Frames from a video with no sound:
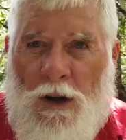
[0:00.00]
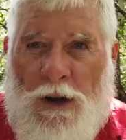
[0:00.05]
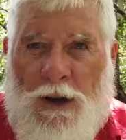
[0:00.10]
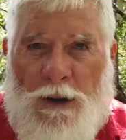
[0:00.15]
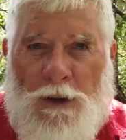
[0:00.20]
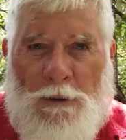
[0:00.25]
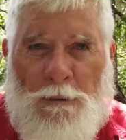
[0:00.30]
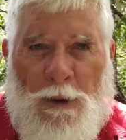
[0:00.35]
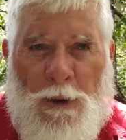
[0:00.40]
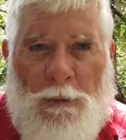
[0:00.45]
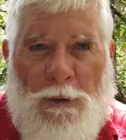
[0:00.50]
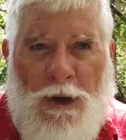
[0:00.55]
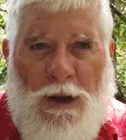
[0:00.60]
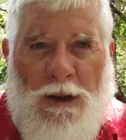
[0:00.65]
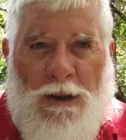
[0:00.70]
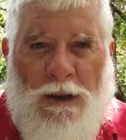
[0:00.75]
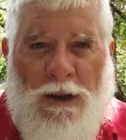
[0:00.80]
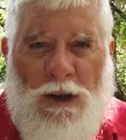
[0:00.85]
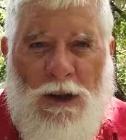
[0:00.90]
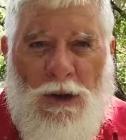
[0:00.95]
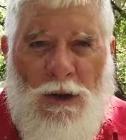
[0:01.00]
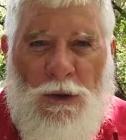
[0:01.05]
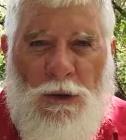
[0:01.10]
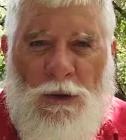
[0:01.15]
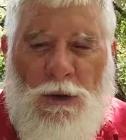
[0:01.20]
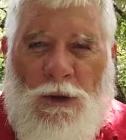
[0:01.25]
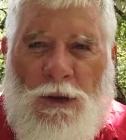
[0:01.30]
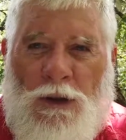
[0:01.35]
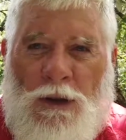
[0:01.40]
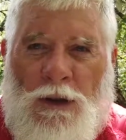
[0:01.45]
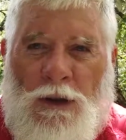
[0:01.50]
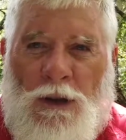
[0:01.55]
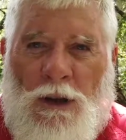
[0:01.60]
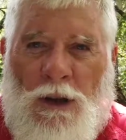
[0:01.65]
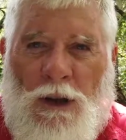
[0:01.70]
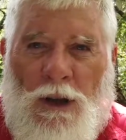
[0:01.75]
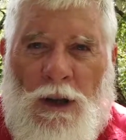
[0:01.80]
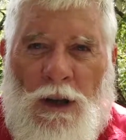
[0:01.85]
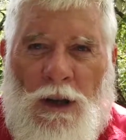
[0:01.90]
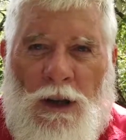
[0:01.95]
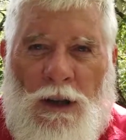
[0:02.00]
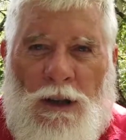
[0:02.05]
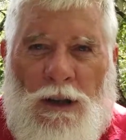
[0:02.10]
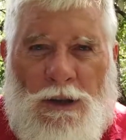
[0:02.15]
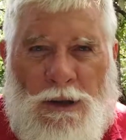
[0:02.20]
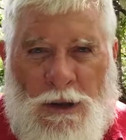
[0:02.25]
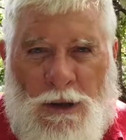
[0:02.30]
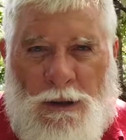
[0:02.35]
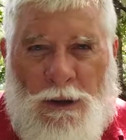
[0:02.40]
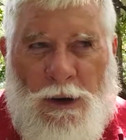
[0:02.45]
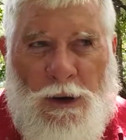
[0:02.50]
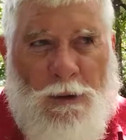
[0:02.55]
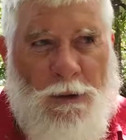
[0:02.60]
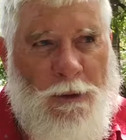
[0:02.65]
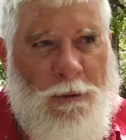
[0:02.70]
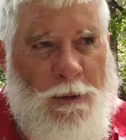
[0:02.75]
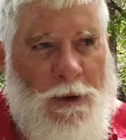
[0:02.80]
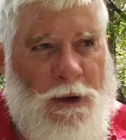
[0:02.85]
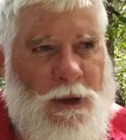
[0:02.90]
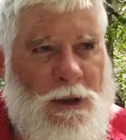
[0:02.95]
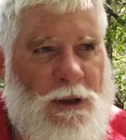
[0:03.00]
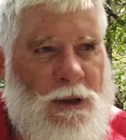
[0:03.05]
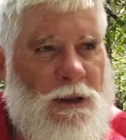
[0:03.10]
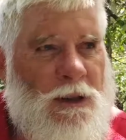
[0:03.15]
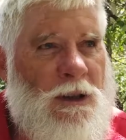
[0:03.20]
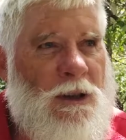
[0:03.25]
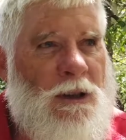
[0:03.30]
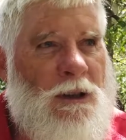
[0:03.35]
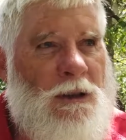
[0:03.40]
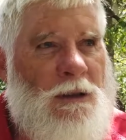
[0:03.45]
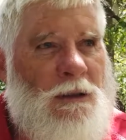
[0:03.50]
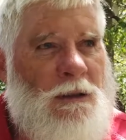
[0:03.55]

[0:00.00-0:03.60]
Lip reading: I know there's people out there who disagree with me and